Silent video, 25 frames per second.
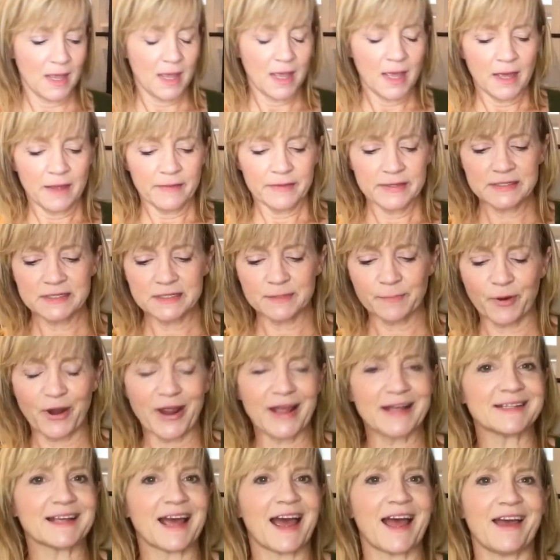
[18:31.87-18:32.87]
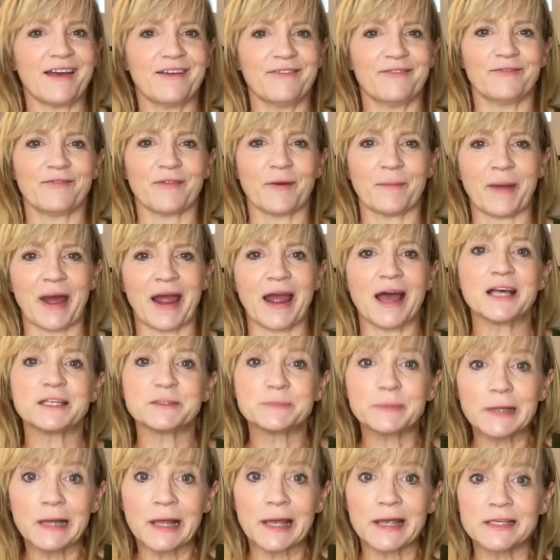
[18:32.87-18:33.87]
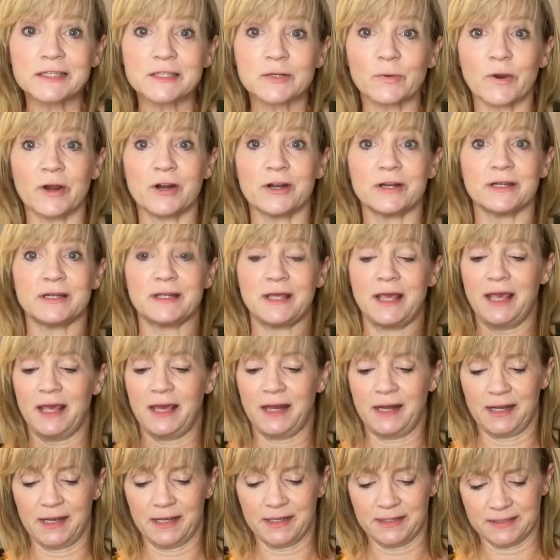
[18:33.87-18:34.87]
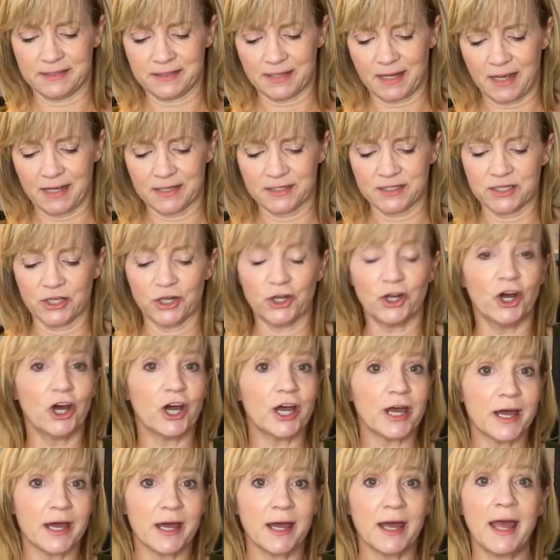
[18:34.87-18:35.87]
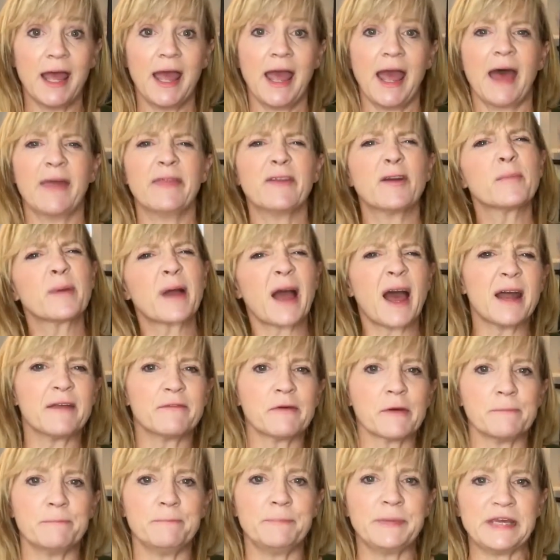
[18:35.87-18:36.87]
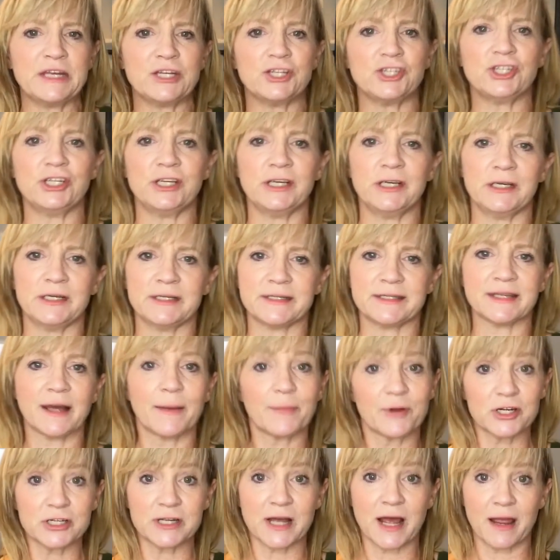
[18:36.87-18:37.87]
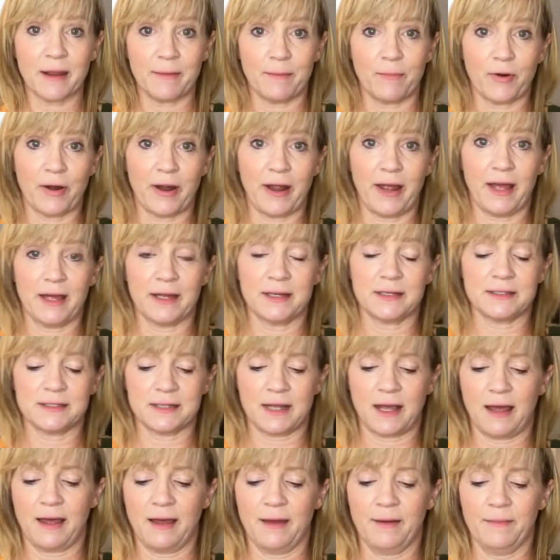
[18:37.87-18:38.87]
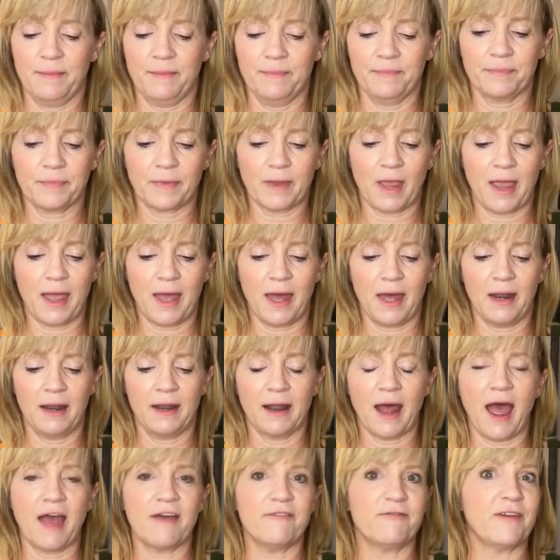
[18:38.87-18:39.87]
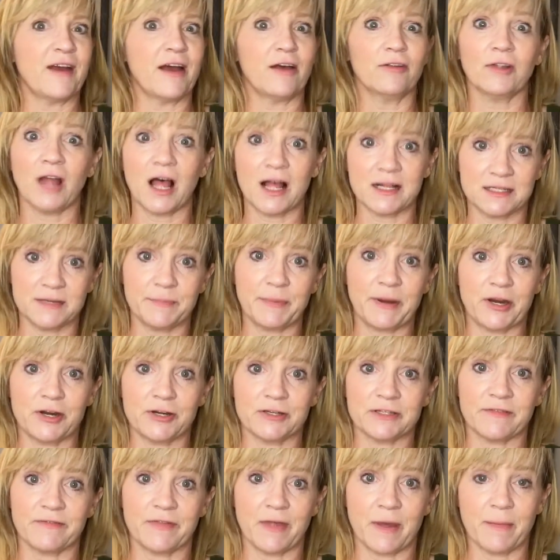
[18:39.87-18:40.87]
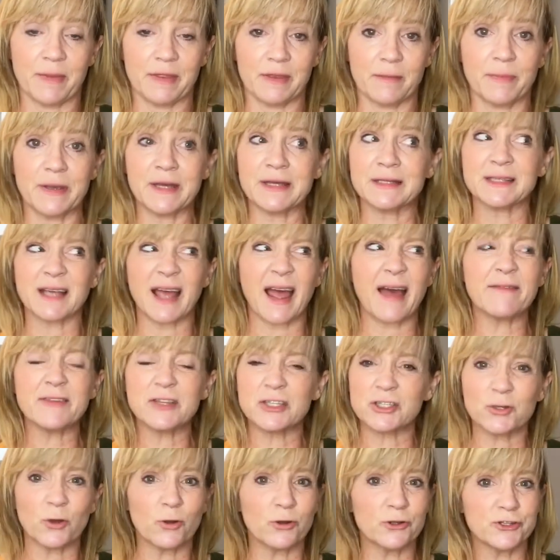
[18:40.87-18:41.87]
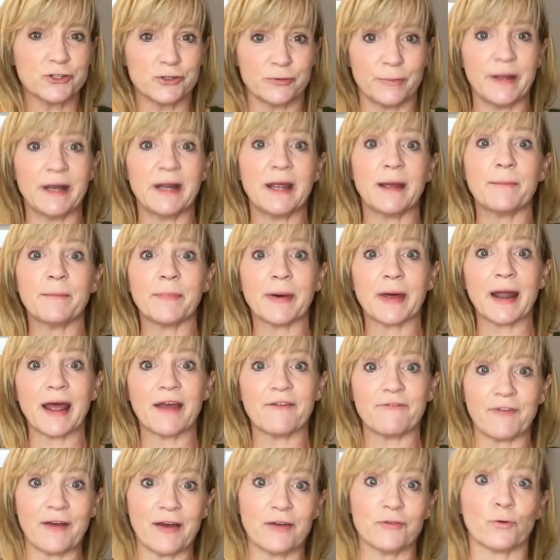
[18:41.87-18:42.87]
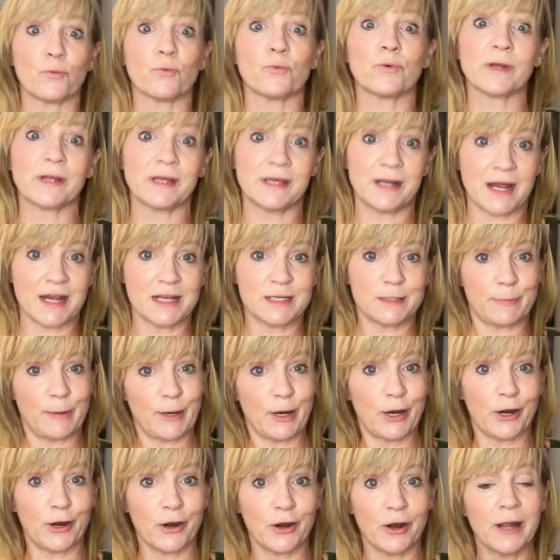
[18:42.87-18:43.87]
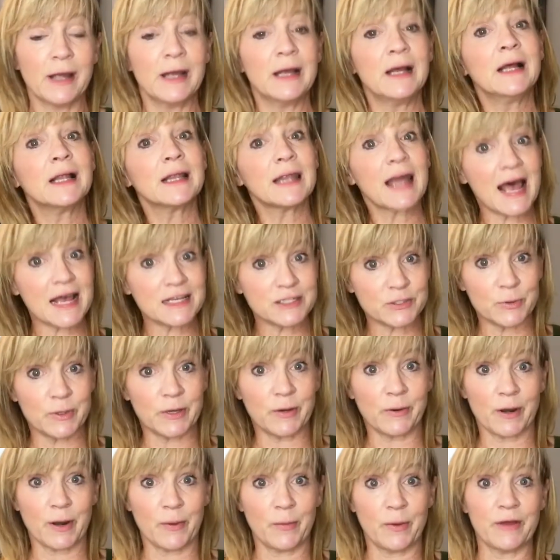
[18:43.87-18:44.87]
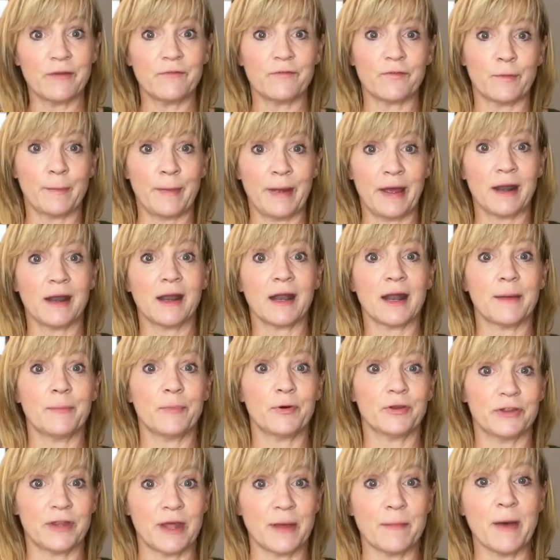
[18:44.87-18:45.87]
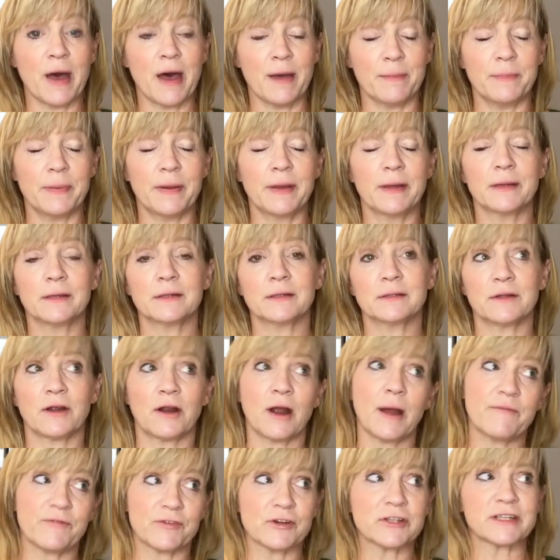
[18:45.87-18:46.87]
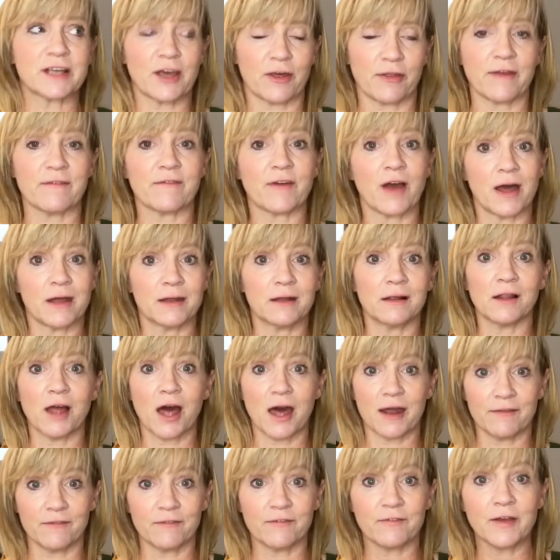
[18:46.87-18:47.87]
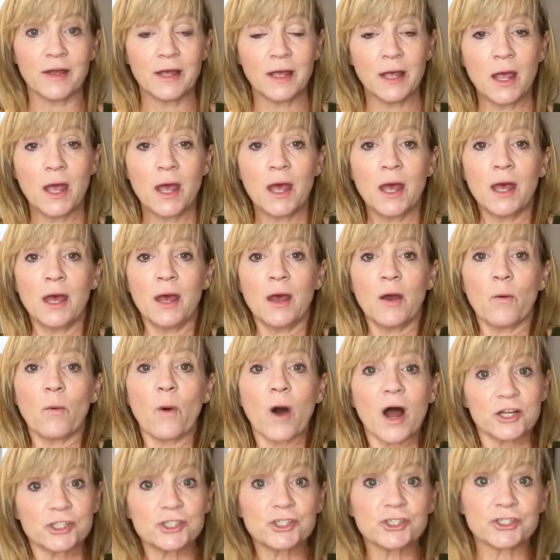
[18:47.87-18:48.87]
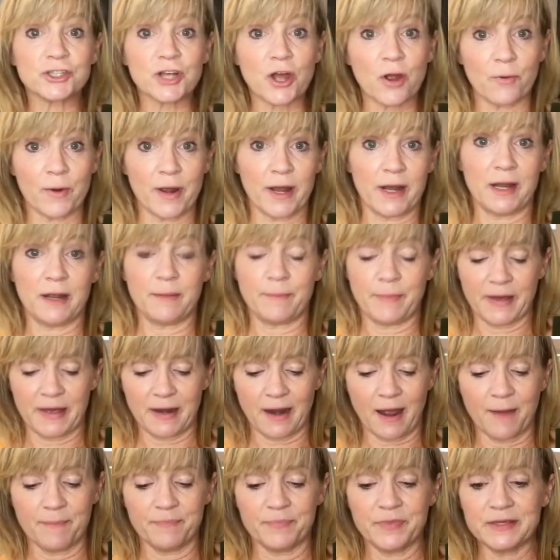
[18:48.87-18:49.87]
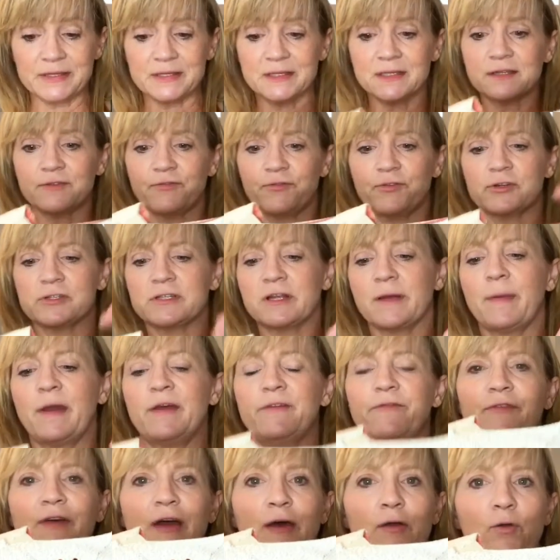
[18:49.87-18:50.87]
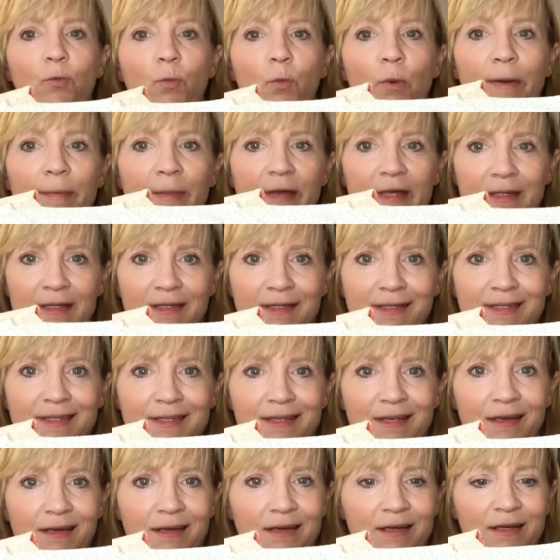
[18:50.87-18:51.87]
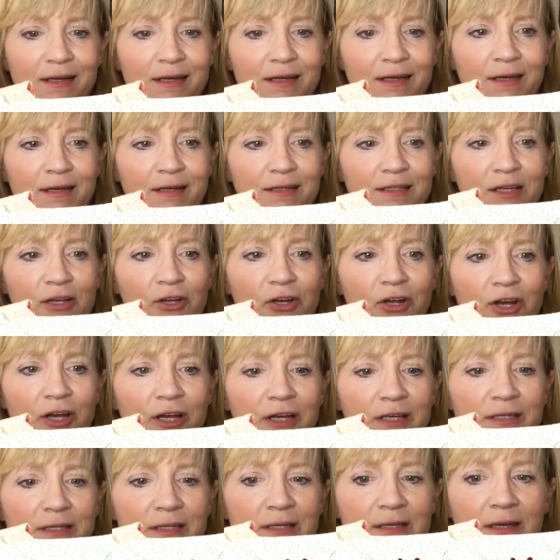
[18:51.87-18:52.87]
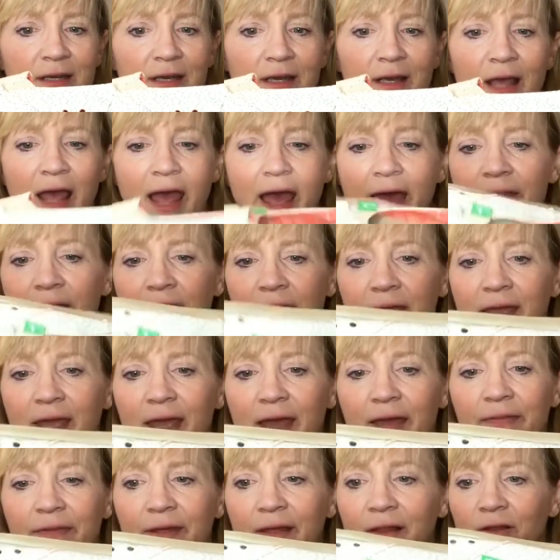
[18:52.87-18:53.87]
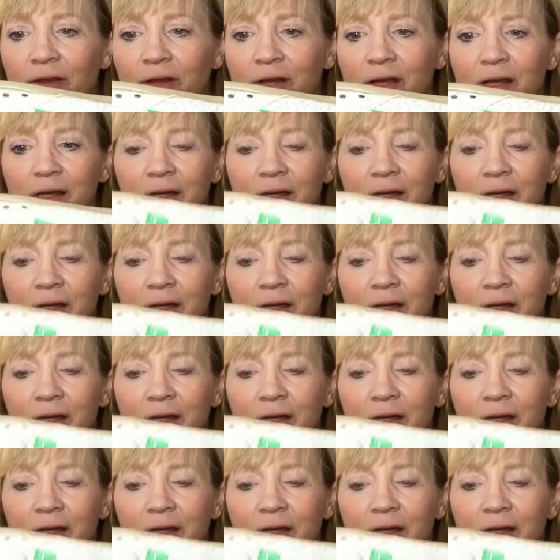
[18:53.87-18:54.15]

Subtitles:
This is a brand my husband likes to wear it. It is Sanuk. And they're kind of a beachy summertime brand, and I found lots of pairs of them at the bins. I haven't sold too many, but I found a really nice pair last week when I went for men, and I put them up. They're up for sale. They've gotten a lot of watchers already, but this is the first time I found women's Sanuks, and again, they look